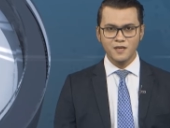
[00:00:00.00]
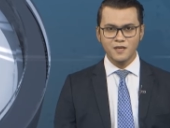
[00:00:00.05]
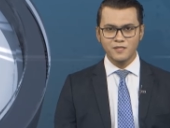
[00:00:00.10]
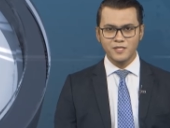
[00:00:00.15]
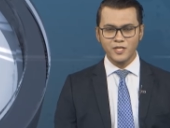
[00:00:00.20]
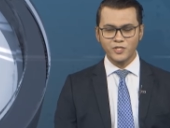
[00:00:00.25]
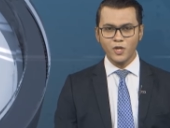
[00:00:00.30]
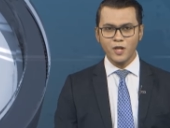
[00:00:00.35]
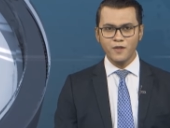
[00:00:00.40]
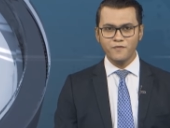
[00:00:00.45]

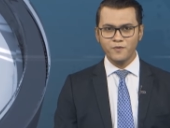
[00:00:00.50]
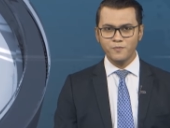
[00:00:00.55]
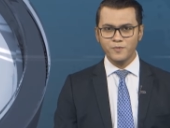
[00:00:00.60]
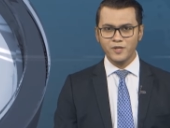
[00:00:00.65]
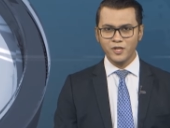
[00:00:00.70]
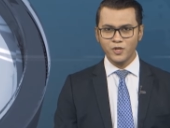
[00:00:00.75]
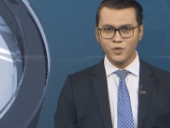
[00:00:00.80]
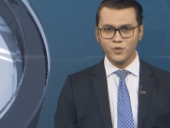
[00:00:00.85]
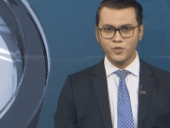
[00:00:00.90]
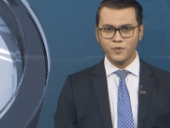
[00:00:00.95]
That's all from the
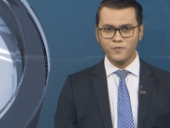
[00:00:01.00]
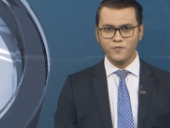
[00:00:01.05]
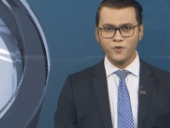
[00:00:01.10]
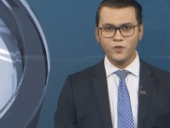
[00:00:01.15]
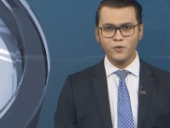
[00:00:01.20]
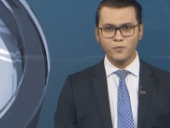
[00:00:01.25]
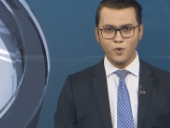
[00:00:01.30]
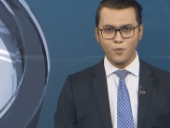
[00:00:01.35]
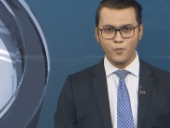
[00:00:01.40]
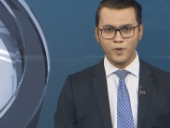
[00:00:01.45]
newsroom for
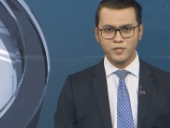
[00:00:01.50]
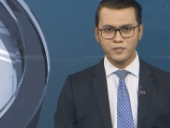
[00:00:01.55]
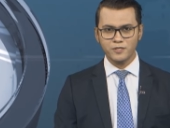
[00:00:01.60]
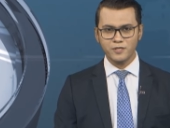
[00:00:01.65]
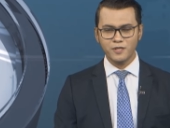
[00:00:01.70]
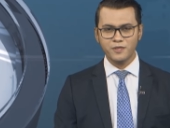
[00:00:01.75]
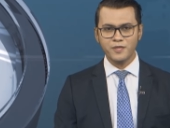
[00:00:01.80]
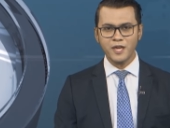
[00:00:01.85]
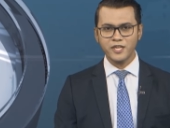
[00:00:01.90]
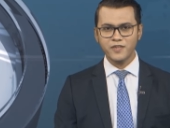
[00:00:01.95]
the moment.
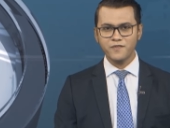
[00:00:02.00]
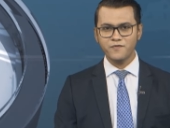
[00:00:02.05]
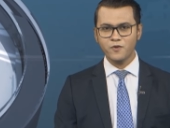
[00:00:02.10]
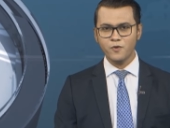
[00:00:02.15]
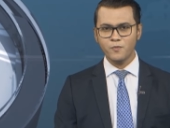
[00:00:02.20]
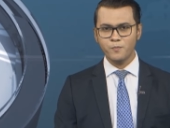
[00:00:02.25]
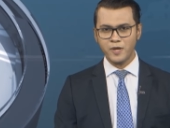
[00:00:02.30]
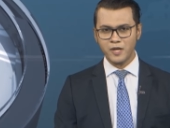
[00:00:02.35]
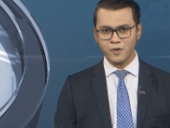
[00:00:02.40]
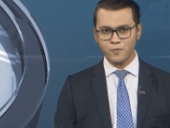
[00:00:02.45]
Thank you
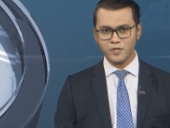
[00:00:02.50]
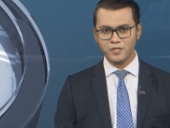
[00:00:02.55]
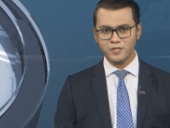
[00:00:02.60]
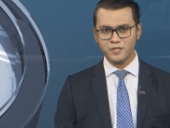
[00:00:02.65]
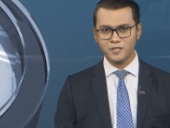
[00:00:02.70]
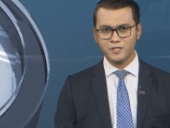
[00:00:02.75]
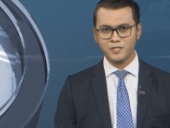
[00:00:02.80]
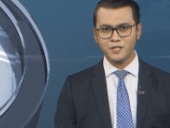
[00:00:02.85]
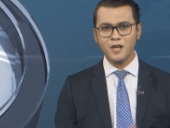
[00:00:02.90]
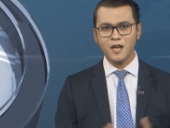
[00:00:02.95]
for being with
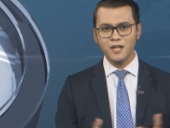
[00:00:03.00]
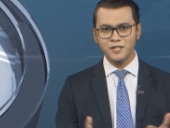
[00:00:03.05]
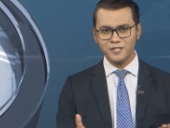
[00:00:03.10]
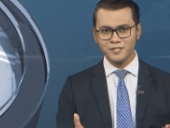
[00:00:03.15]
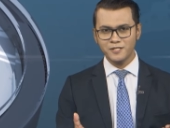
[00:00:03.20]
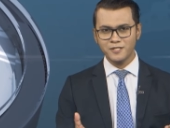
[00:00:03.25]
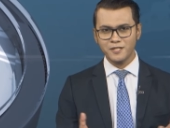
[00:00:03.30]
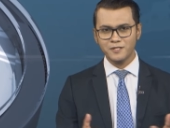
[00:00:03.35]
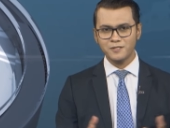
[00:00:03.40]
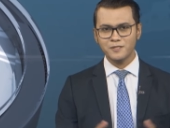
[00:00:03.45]
us.
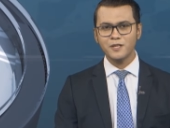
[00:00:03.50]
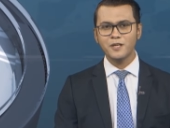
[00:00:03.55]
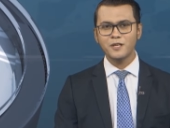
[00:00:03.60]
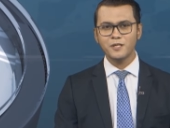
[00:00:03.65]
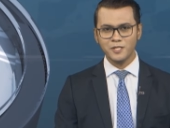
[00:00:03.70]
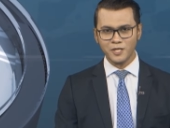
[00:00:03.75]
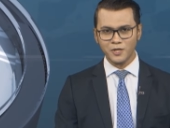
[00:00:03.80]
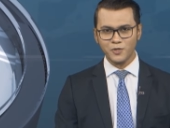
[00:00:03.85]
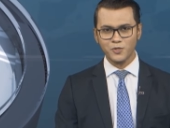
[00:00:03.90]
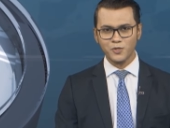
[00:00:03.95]
Until then,
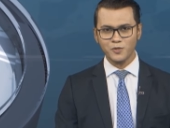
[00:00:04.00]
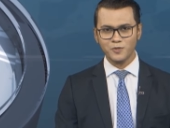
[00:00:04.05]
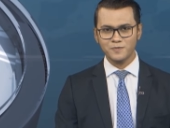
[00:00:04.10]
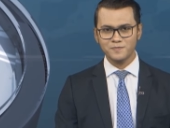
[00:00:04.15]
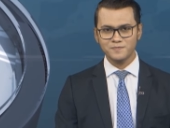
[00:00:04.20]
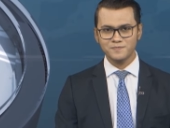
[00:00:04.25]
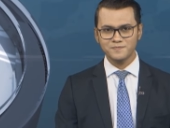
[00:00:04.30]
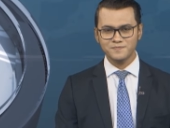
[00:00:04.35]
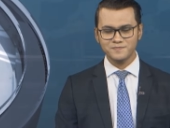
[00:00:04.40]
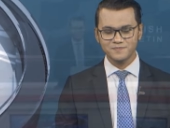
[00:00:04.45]
see you
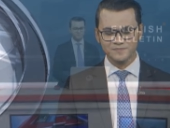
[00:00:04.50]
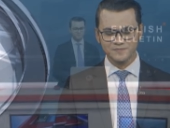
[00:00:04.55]
soon.